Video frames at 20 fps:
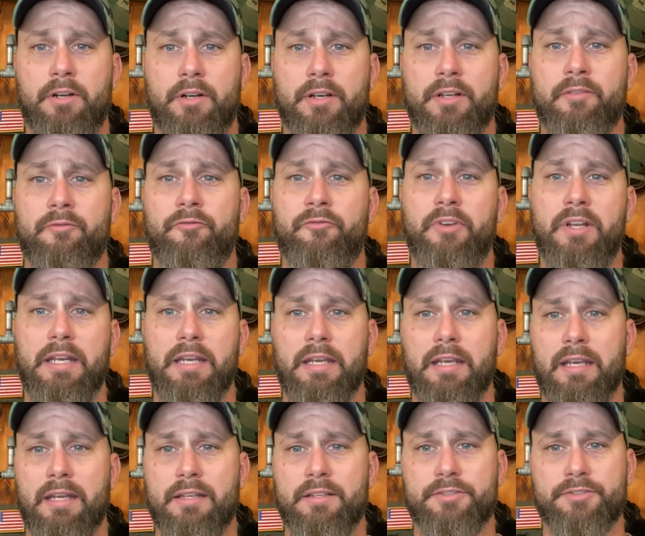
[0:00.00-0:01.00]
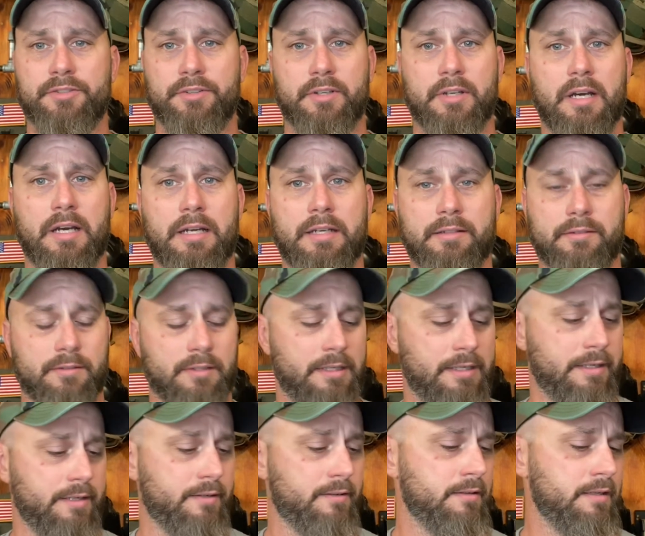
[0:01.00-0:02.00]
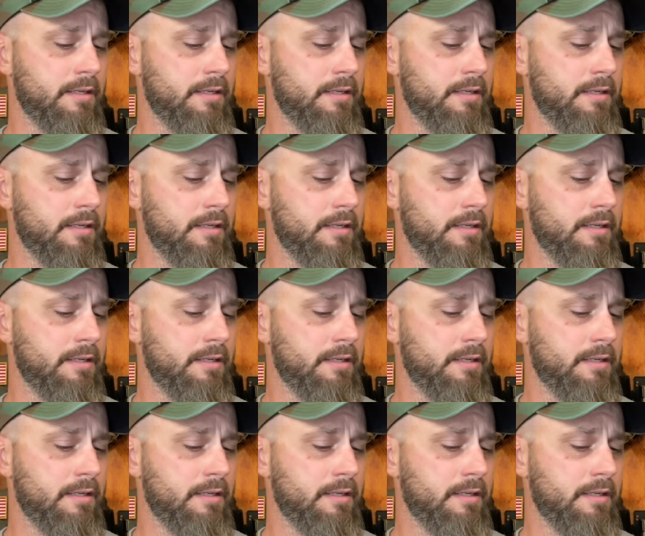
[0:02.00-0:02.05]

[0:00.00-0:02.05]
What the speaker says: on it fitting. It is not like